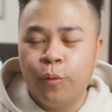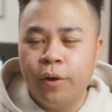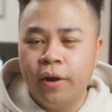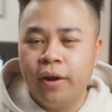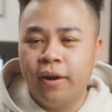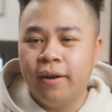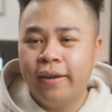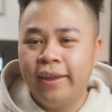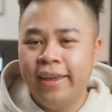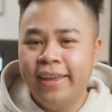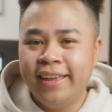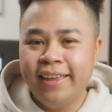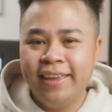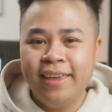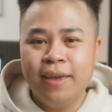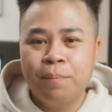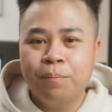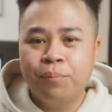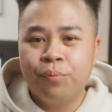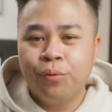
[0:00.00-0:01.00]
where it can
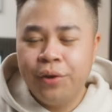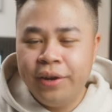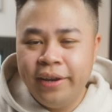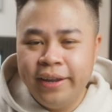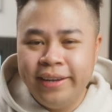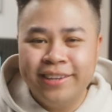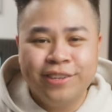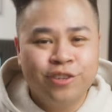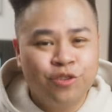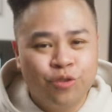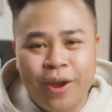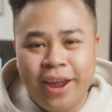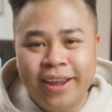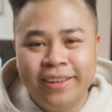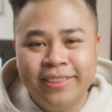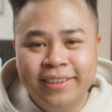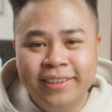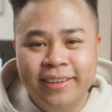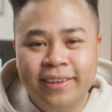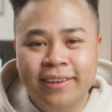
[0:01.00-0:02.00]
get pretty
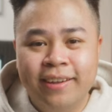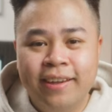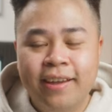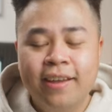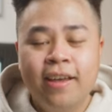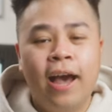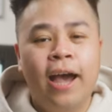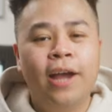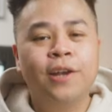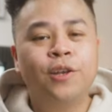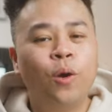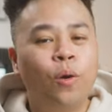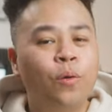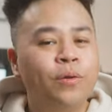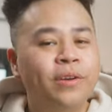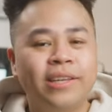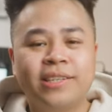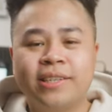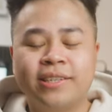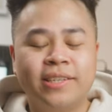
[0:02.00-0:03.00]
distracting. I
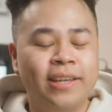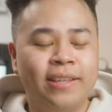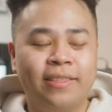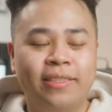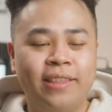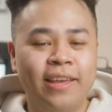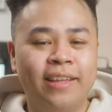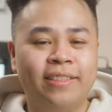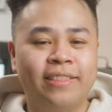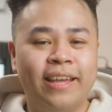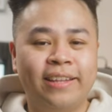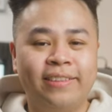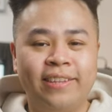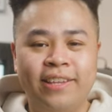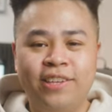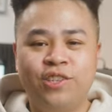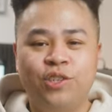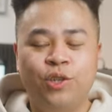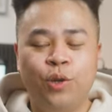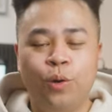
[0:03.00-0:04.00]
don't necessarily think that
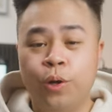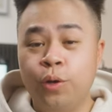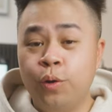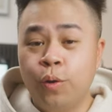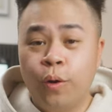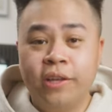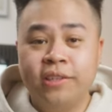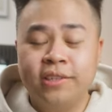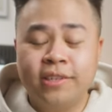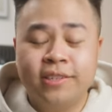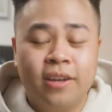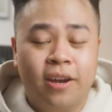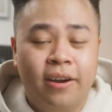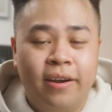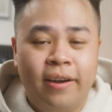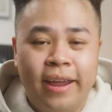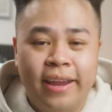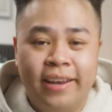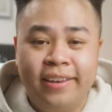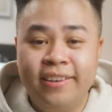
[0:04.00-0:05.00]
these two annoyances
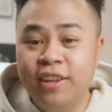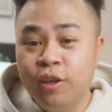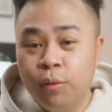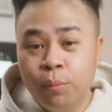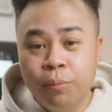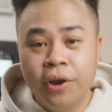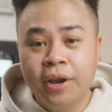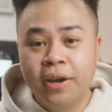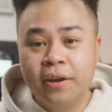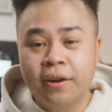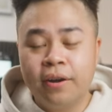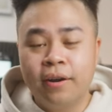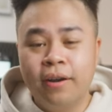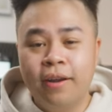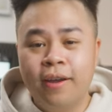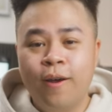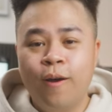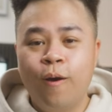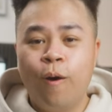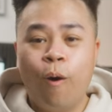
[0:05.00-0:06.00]
are a deal breaker.
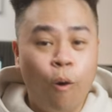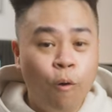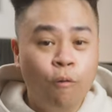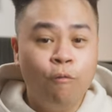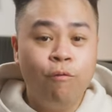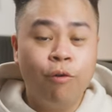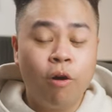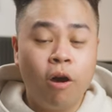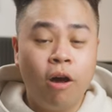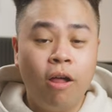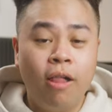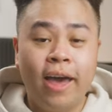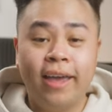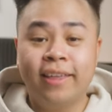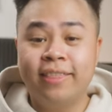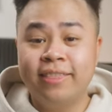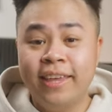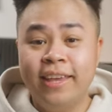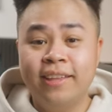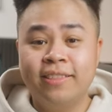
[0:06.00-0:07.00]
Overall, I
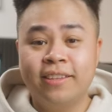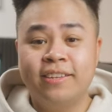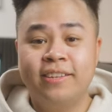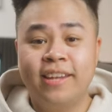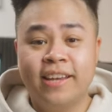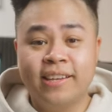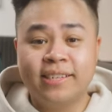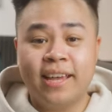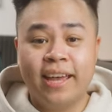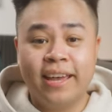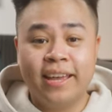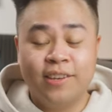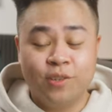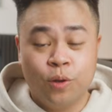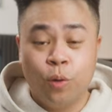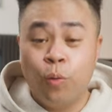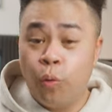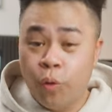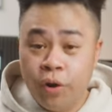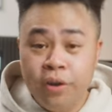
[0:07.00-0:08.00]
think the desk hack is
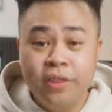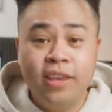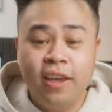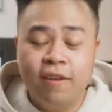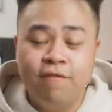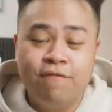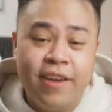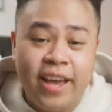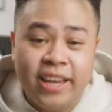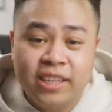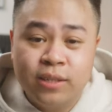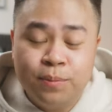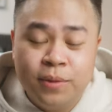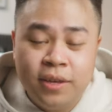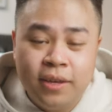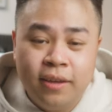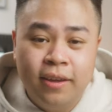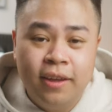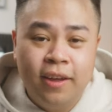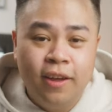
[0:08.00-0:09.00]
a worthy
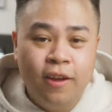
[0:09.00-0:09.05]
investment